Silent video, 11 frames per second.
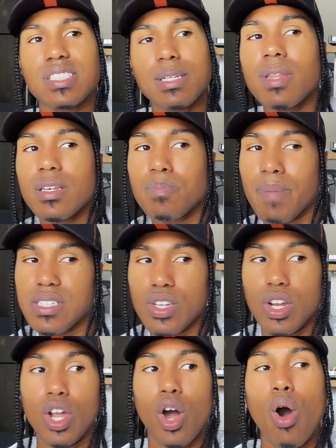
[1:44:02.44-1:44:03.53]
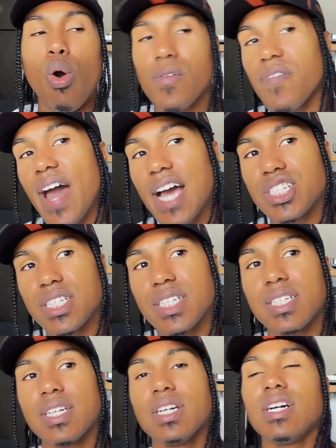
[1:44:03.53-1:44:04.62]
It's like, oh, some of this place is going to look
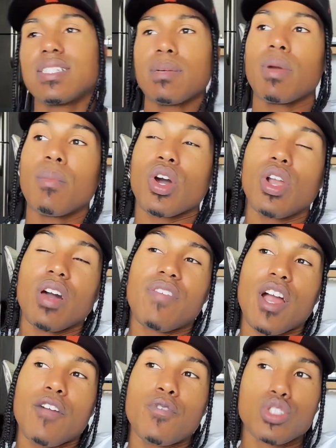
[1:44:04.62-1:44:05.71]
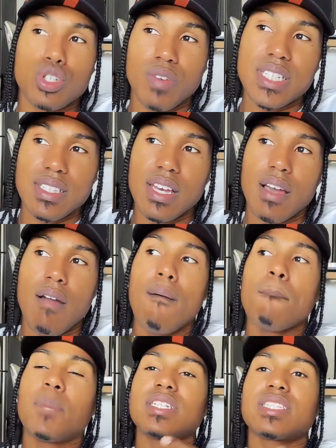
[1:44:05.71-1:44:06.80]
old fashioned. Some of them are going to look very
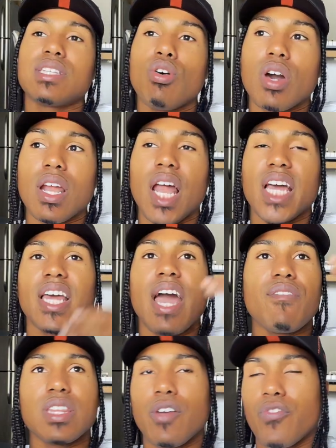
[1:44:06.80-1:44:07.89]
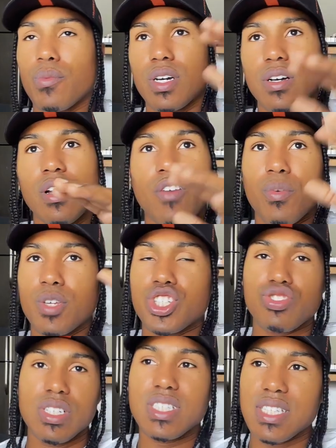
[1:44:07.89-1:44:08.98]
futuristic, but it's still going to like everything
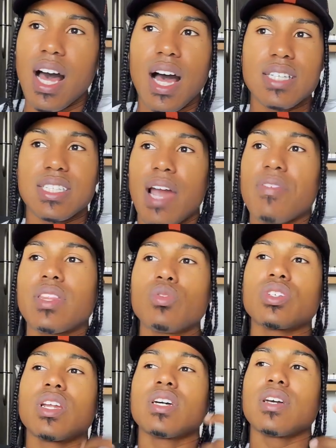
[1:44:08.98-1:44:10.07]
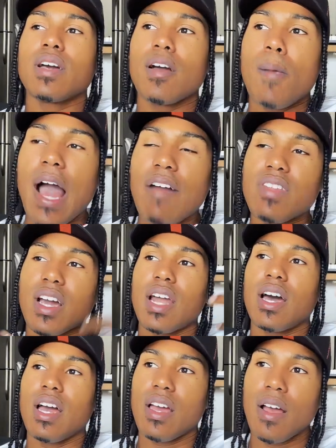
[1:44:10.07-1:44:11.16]
from the street signs to everything was going
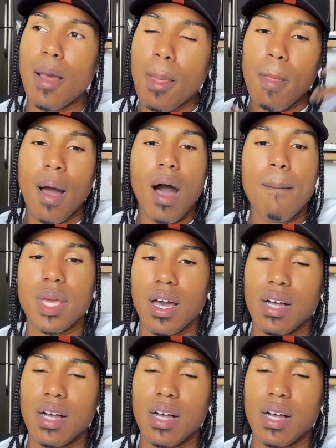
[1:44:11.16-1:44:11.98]
to have the kind of